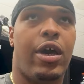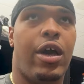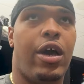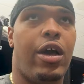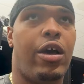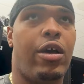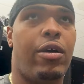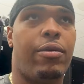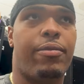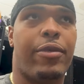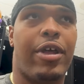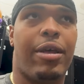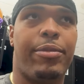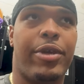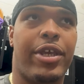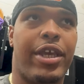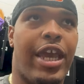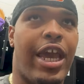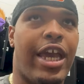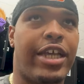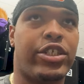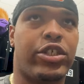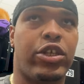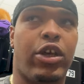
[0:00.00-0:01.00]
I
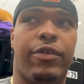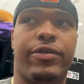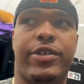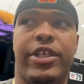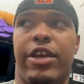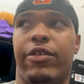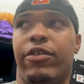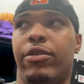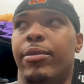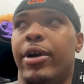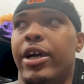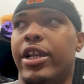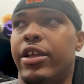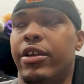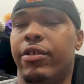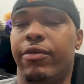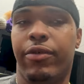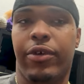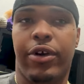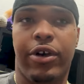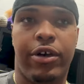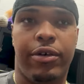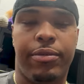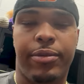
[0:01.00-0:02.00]
mean, hats off to everybody
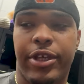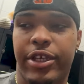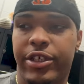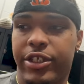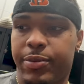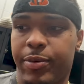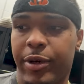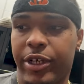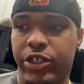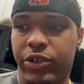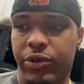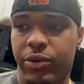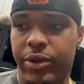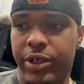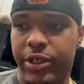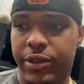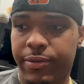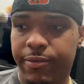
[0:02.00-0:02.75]
involved, man. It's a special win.